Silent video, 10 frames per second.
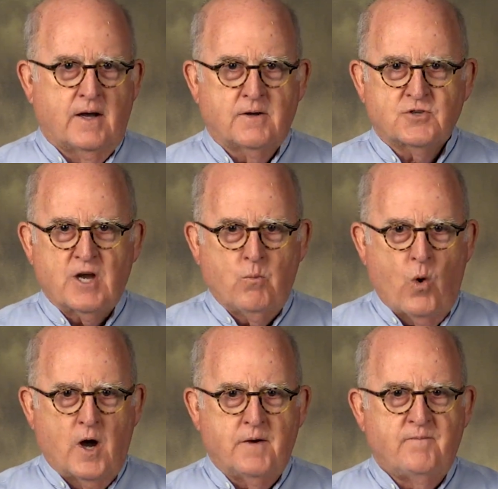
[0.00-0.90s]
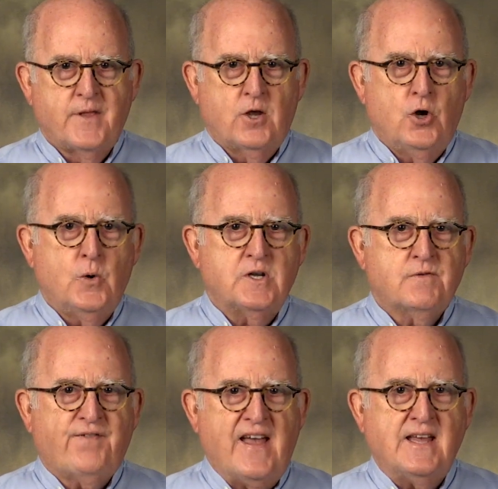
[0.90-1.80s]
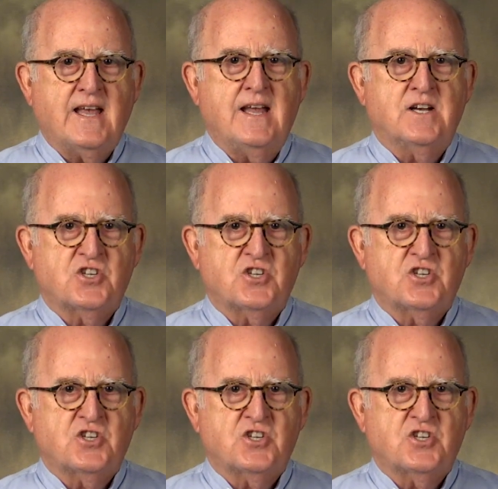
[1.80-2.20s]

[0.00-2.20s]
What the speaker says: Someone who is faking a